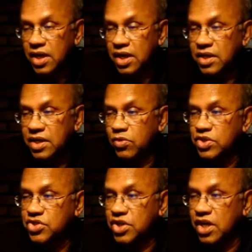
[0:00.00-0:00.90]
And he
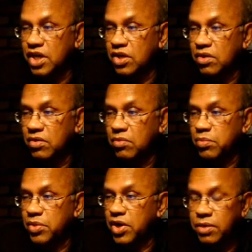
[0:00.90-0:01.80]
was saying
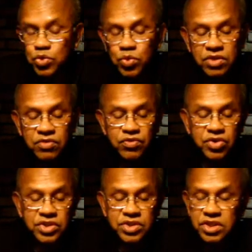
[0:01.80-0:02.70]
perhaps one of
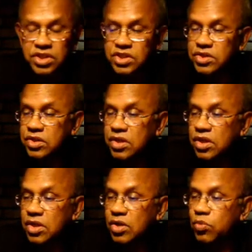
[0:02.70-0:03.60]
the reasons is
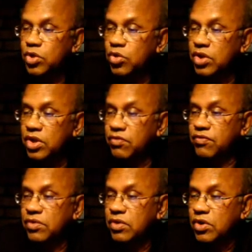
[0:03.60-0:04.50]
we don't
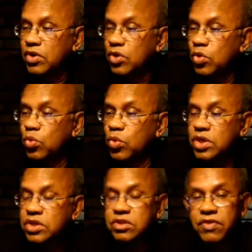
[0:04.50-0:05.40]
have good
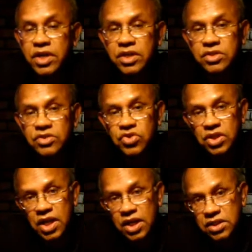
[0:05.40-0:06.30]
works of architecture
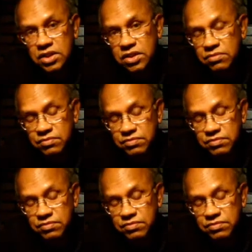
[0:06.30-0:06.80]
in Calcutta.